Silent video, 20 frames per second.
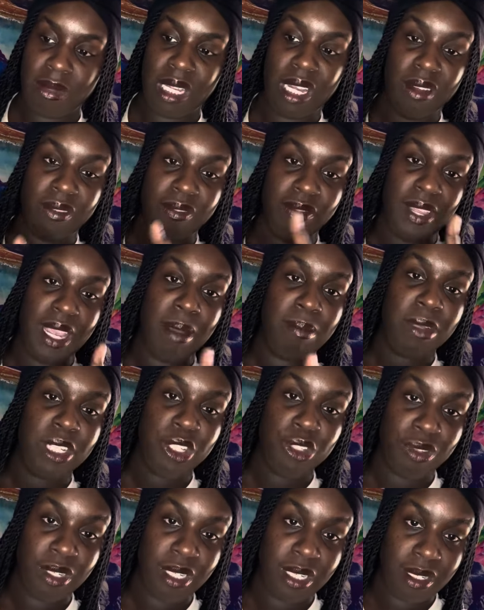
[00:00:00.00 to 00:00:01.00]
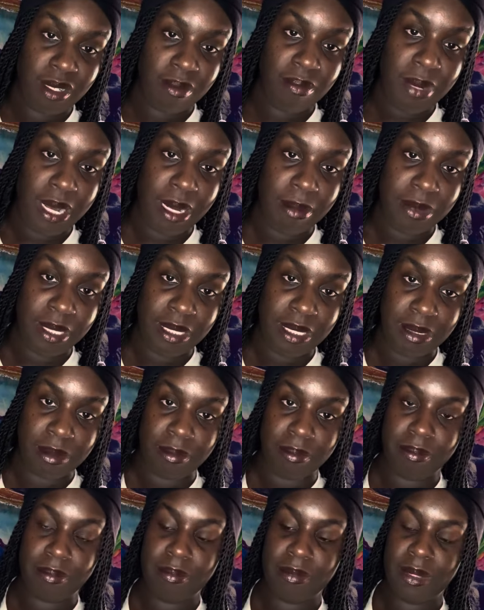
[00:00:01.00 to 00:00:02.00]
A family tree popped up.
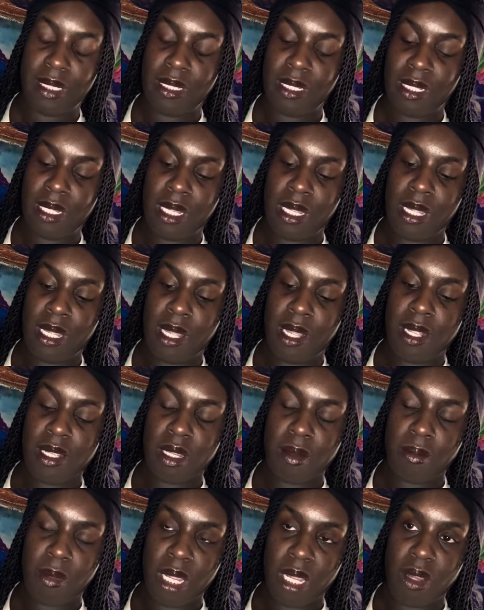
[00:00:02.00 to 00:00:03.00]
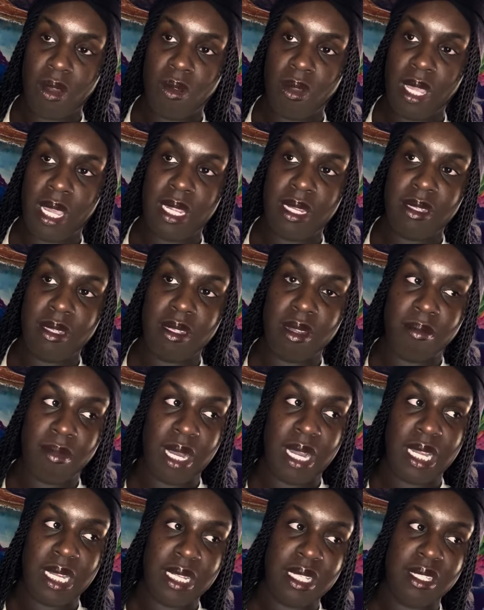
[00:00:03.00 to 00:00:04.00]
So I'm like, okay,
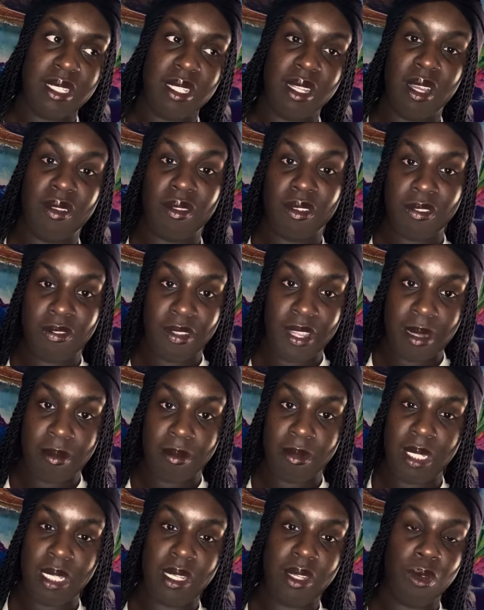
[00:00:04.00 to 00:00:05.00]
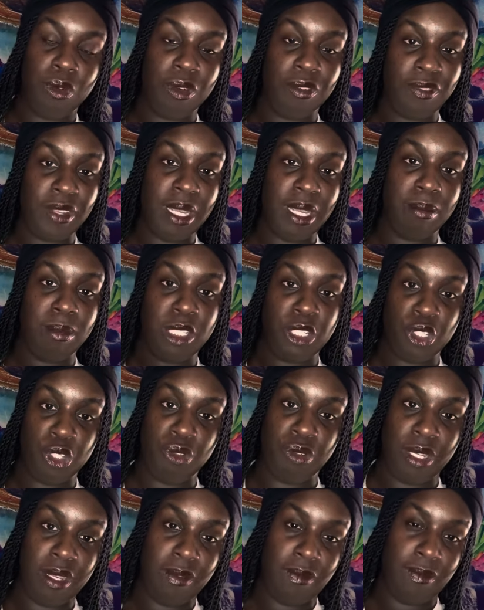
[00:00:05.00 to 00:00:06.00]
demise of a family or family
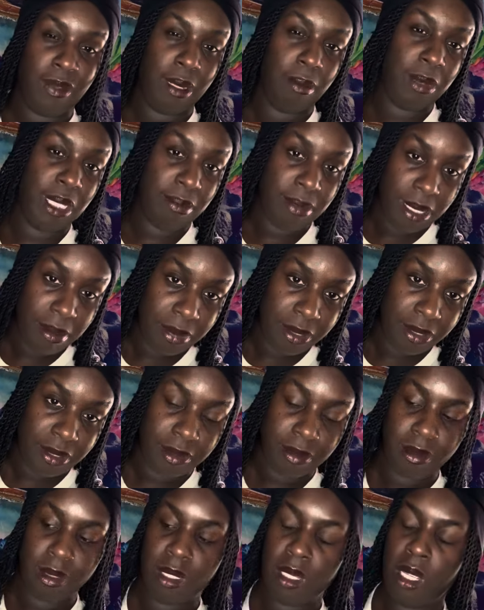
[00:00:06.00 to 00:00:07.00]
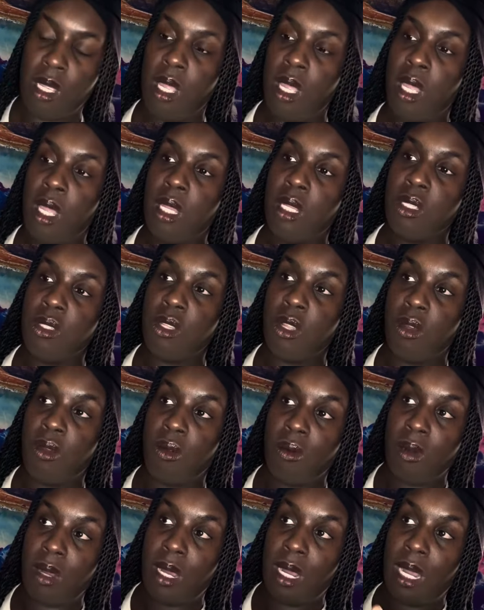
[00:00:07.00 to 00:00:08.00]
tree, family member.
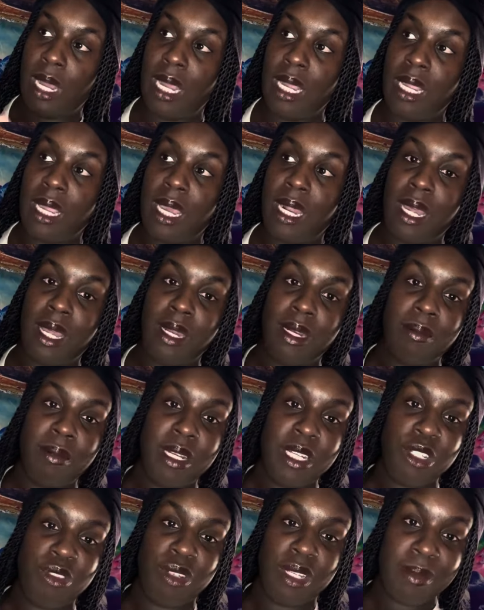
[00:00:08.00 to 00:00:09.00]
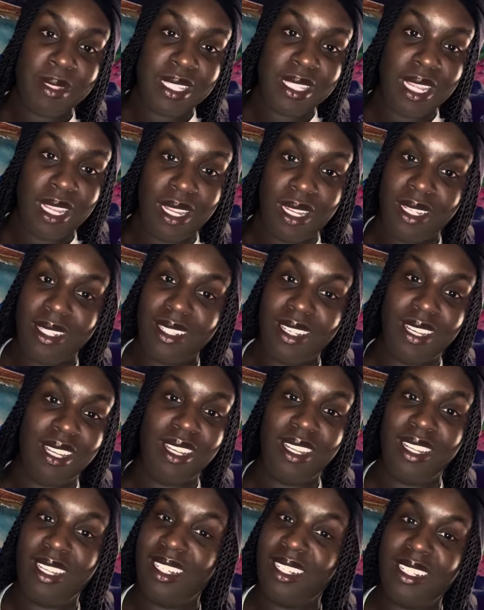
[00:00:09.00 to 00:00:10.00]
So I got out of my dream state
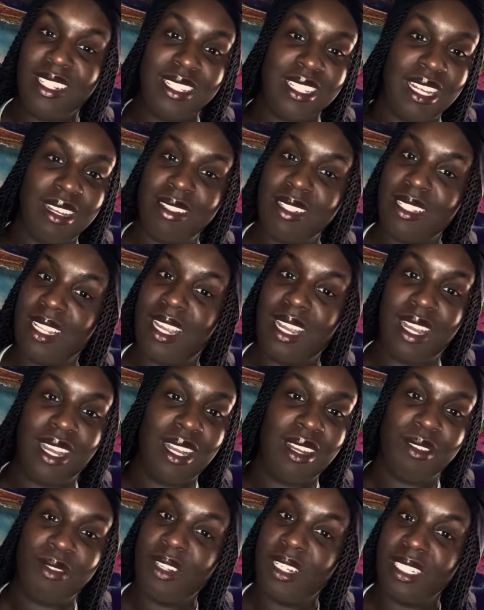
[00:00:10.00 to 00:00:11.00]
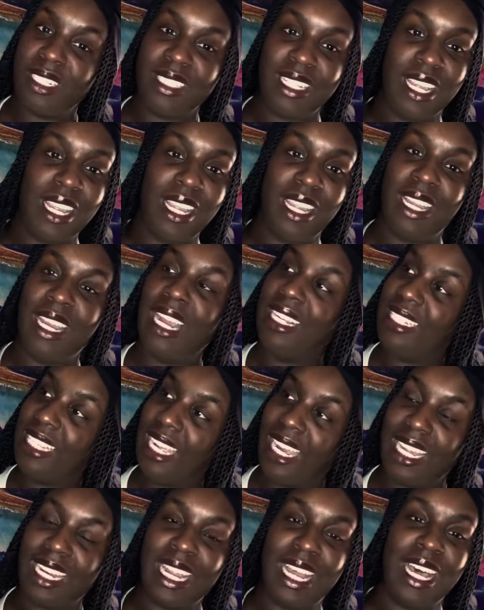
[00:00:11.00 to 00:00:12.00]
because I was like, fuck that. I
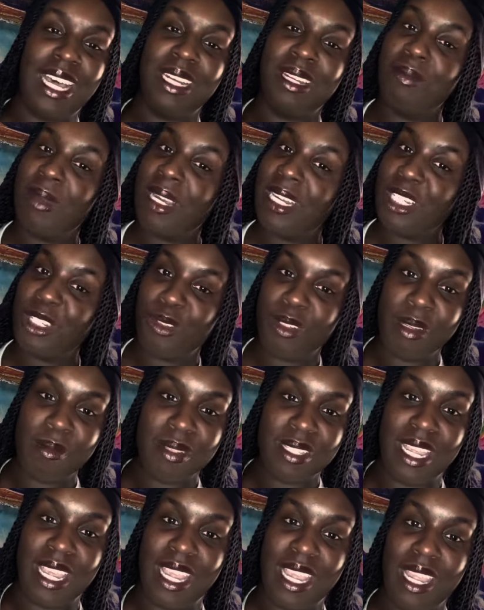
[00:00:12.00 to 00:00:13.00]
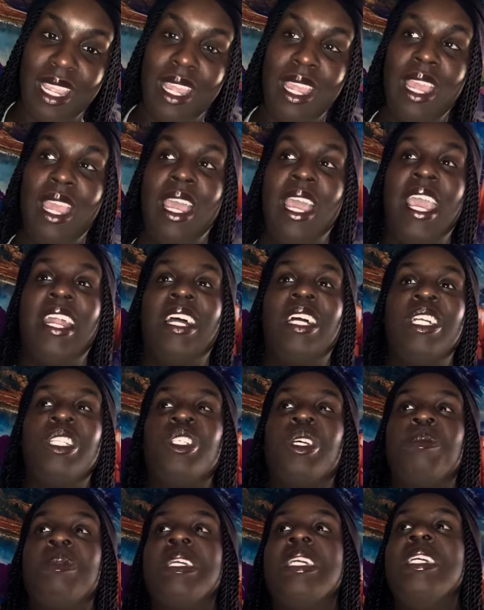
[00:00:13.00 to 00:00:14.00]
got out of my dream state and I
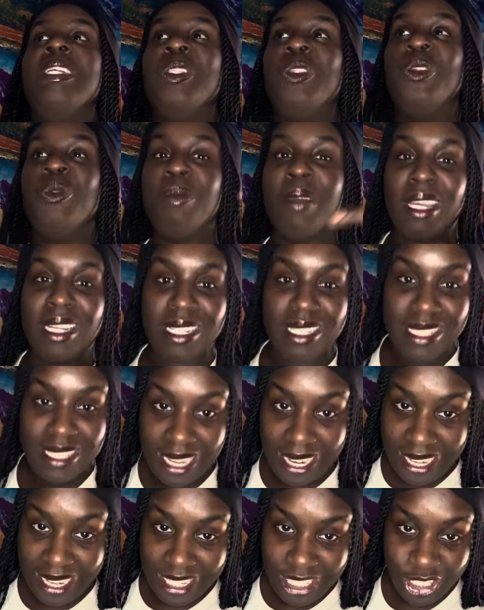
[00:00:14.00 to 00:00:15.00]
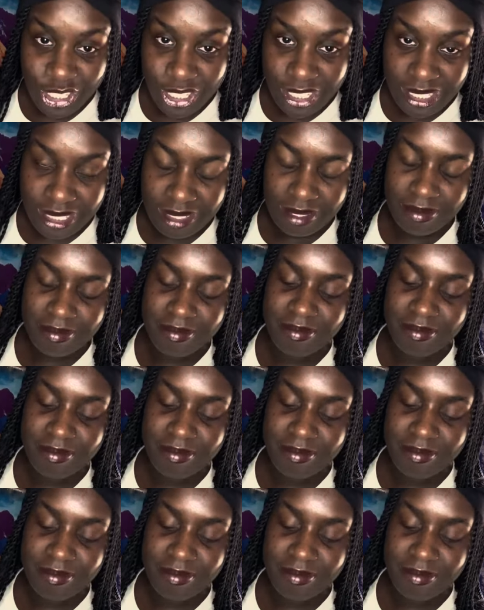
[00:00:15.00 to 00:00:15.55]
jumped into meditation.